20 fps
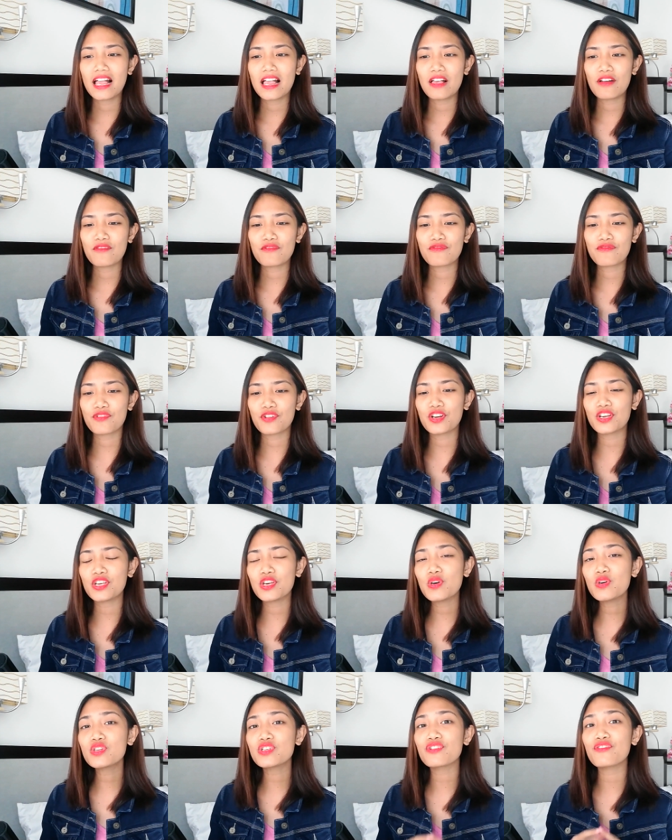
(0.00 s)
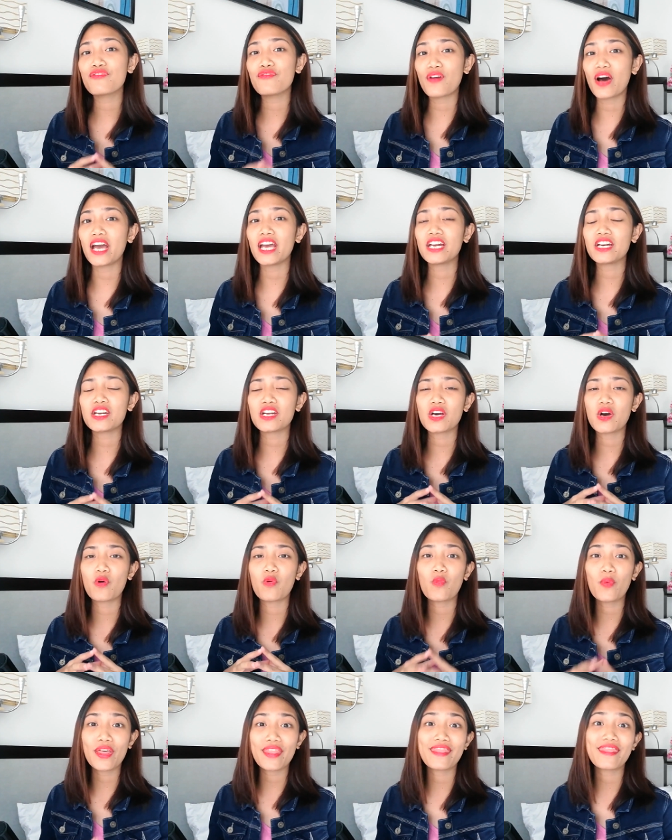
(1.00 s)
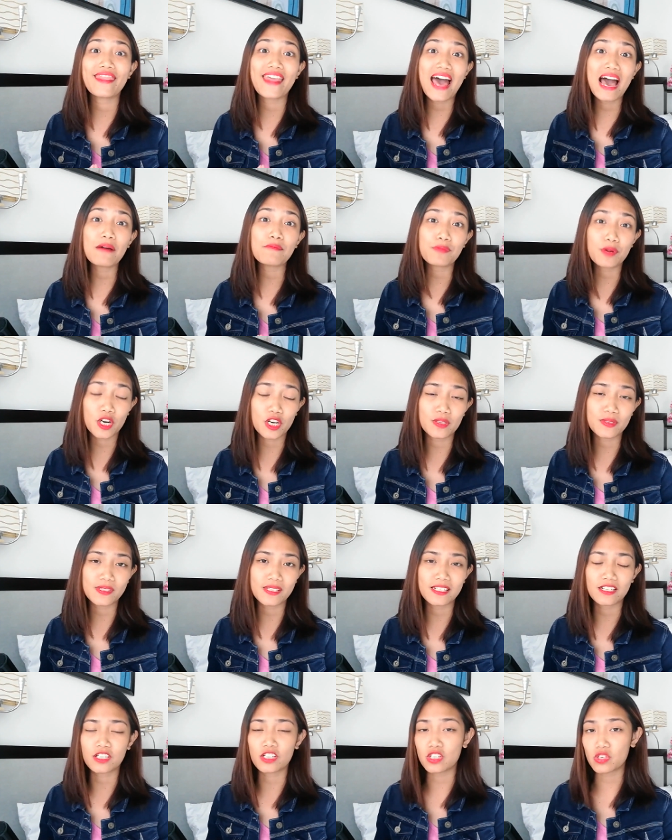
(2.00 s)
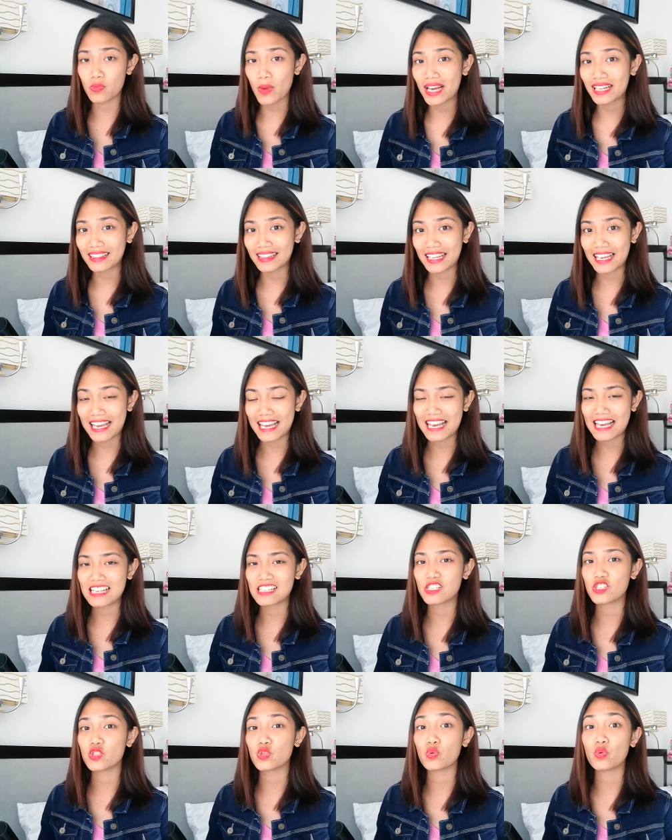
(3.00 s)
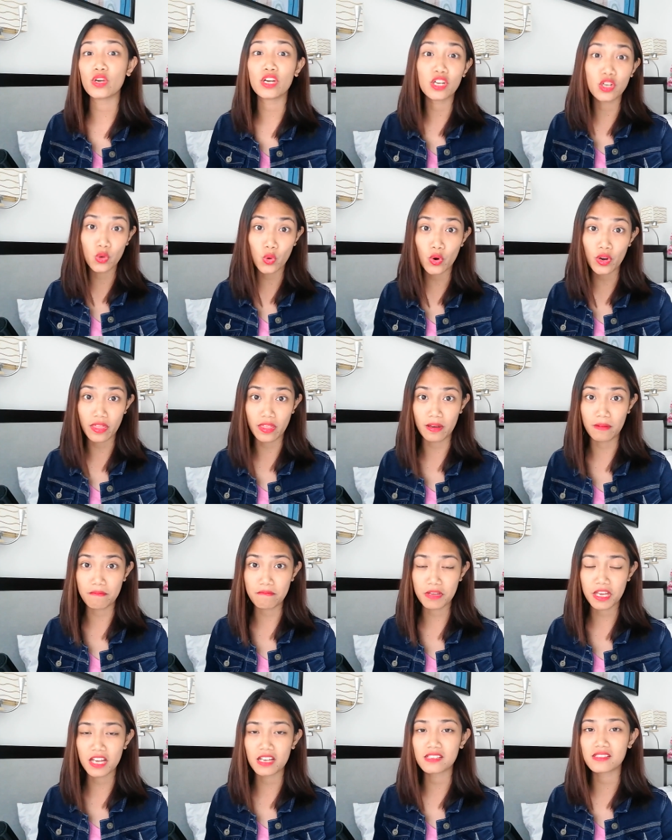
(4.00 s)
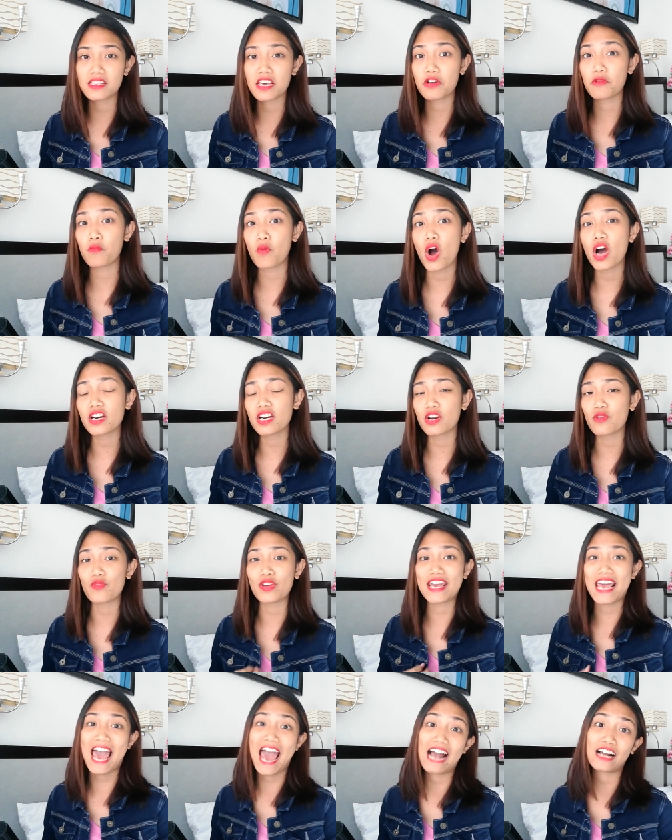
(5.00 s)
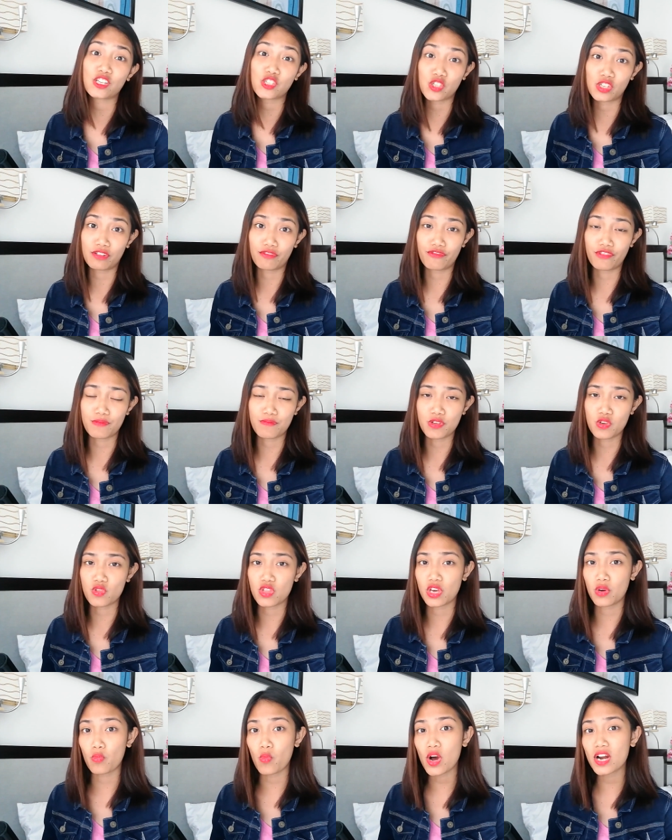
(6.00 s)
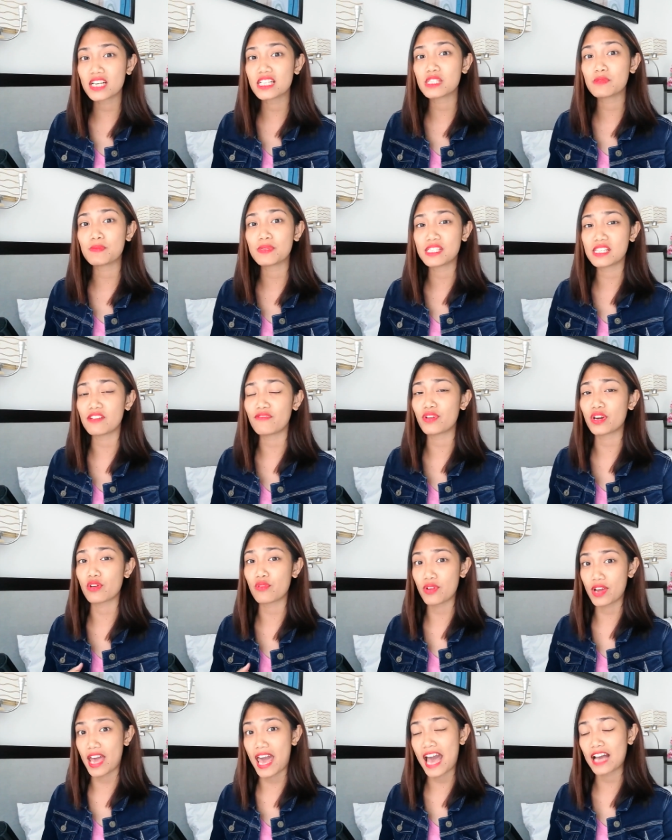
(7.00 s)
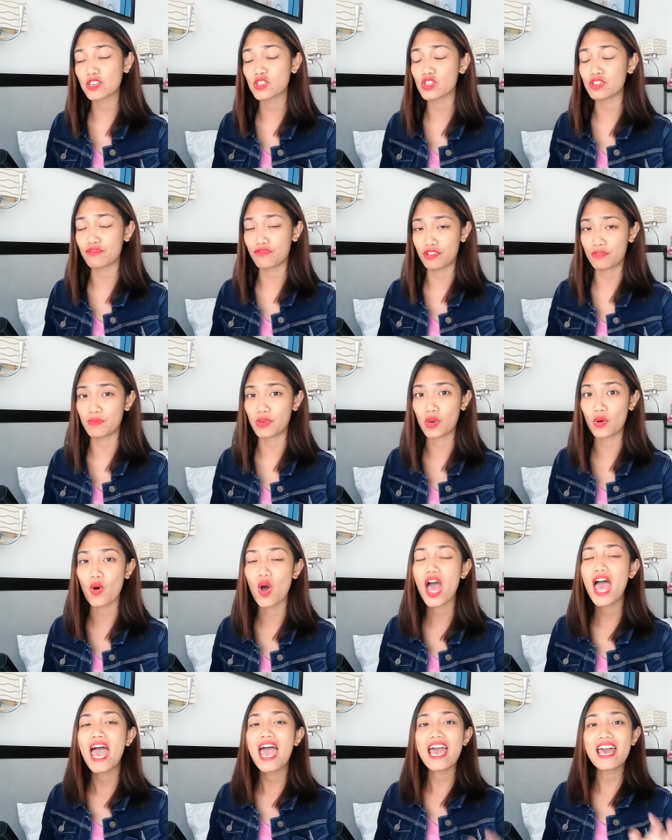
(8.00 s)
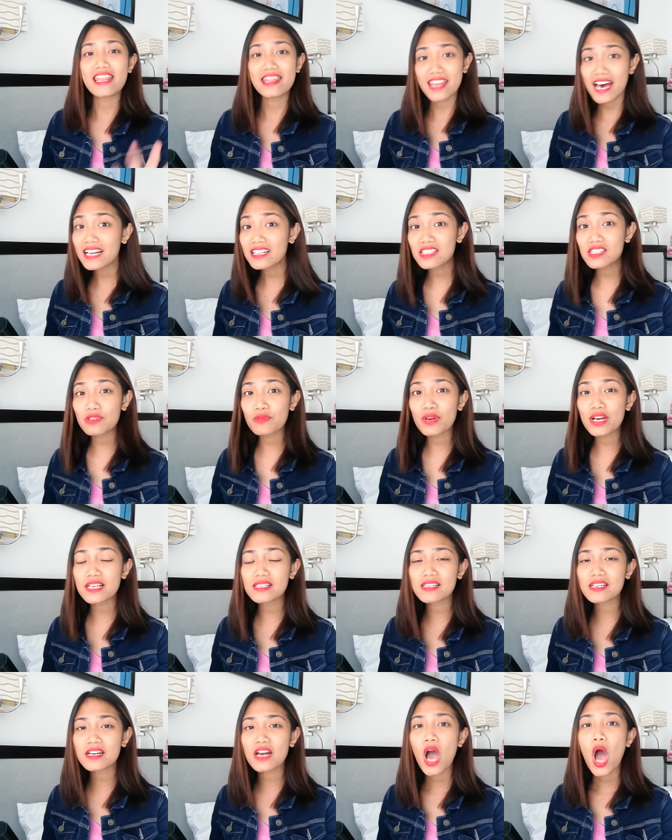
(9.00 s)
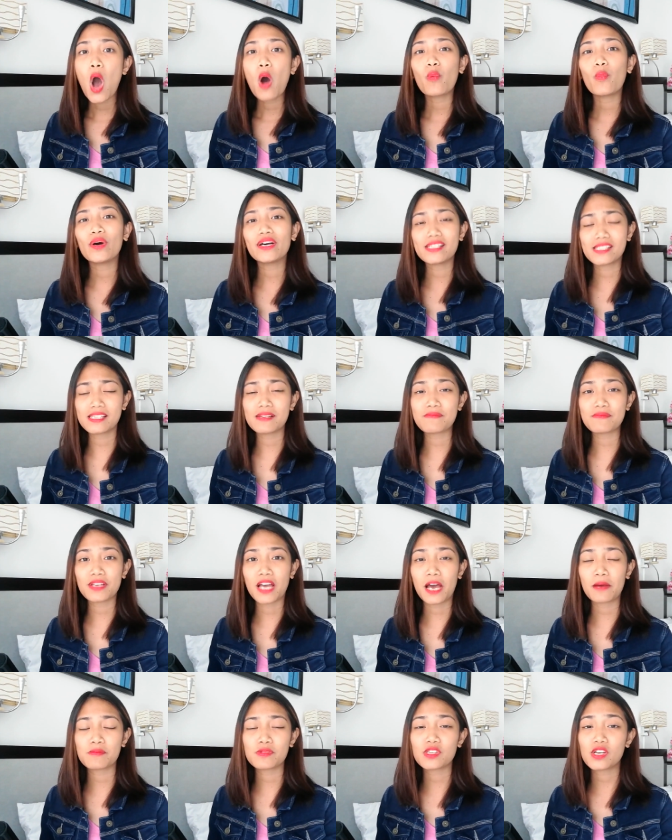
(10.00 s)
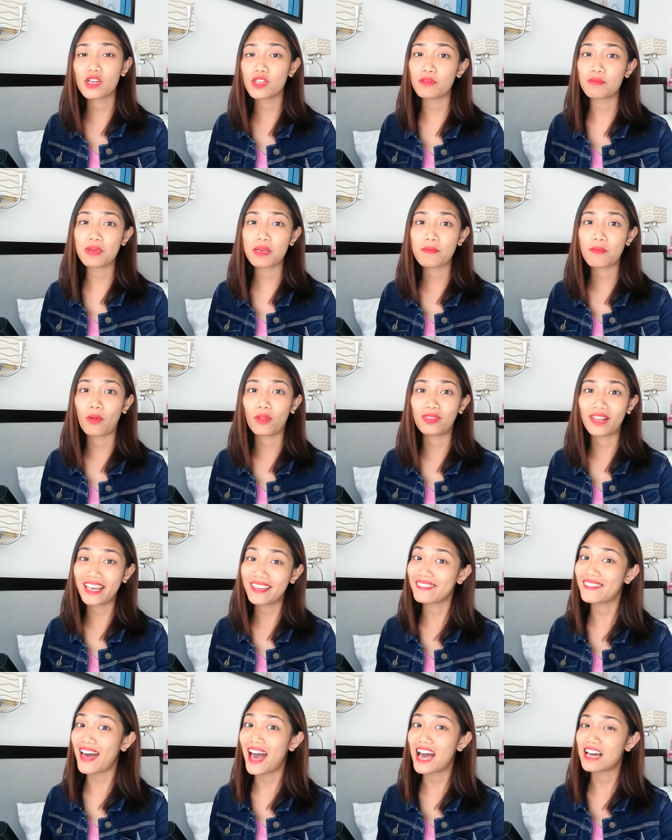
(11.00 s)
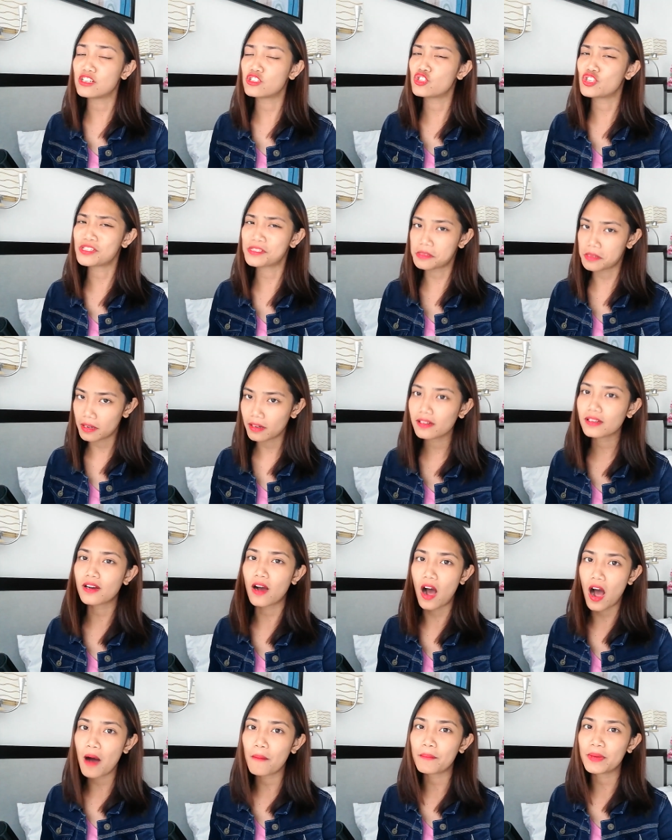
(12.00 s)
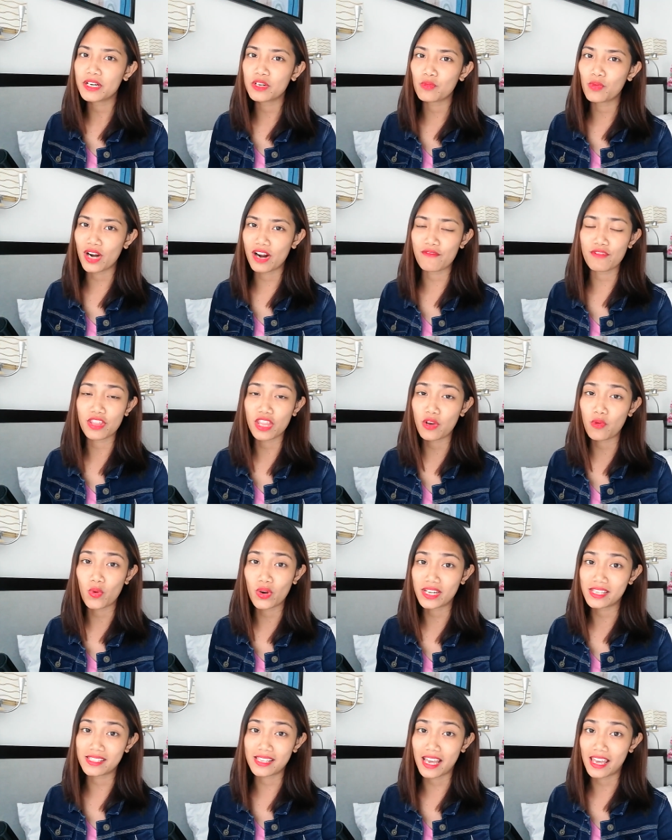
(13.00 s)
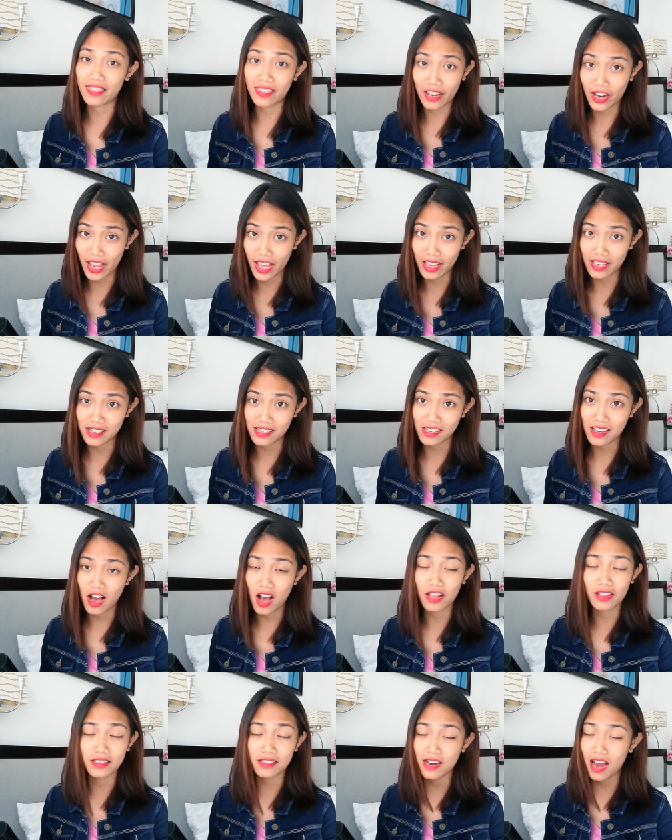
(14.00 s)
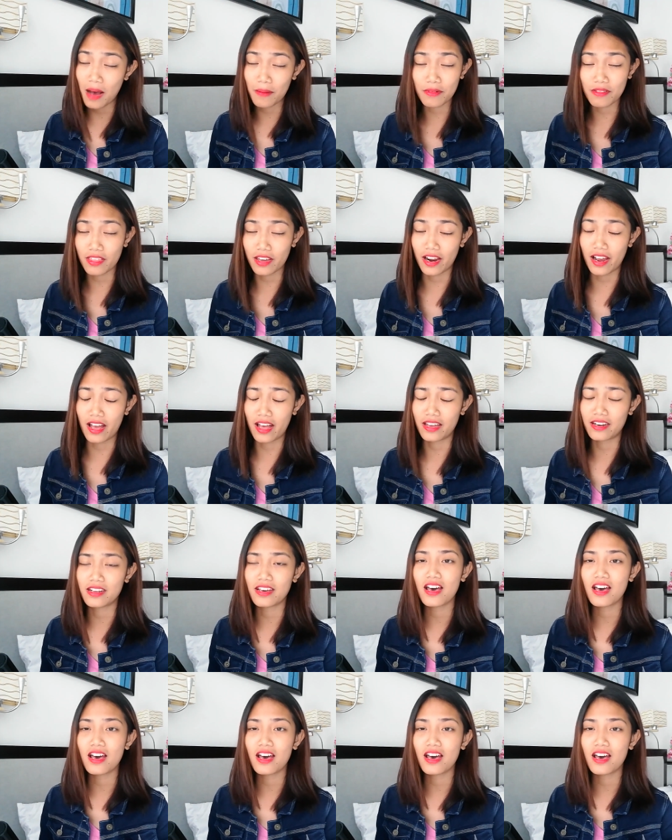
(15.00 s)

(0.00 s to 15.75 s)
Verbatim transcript: for you to fight with that person correctly is to ignore them, because they want a reaction from you. They want a specific reaction from you. And that's the reason why sometimes other people like that just comment whatever they want to say in their head, on the top of their head.